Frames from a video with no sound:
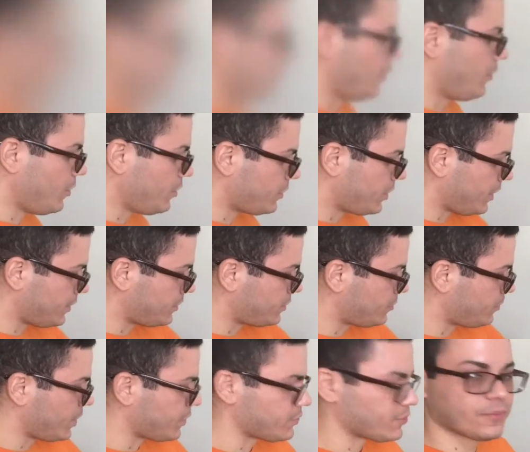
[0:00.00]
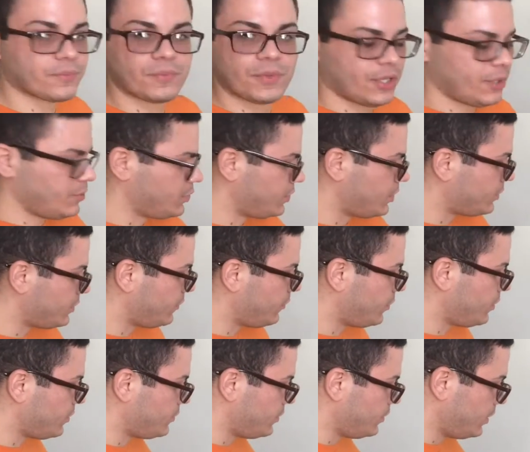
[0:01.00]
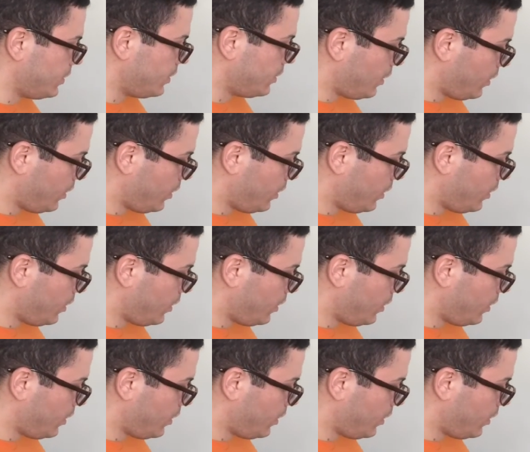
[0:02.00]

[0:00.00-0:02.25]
The third case is special because if you can see,